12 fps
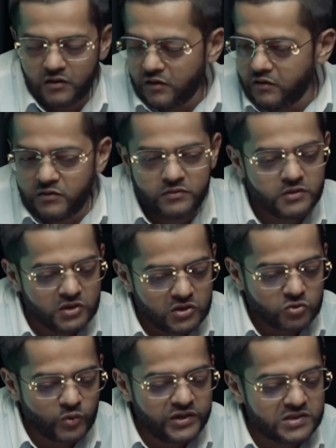
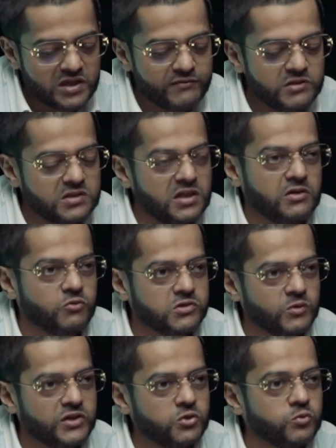2017
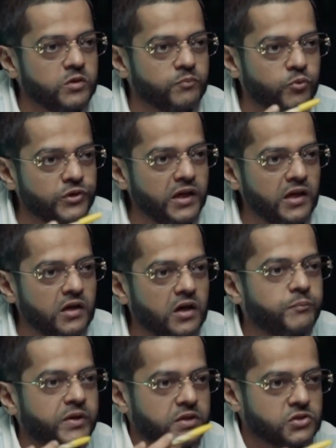was when you were putting a
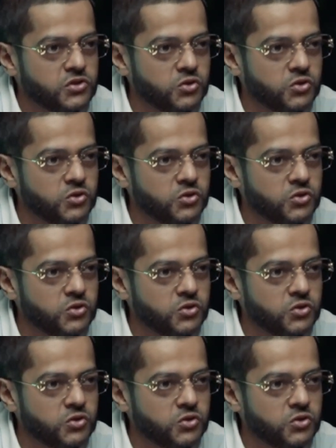pitch.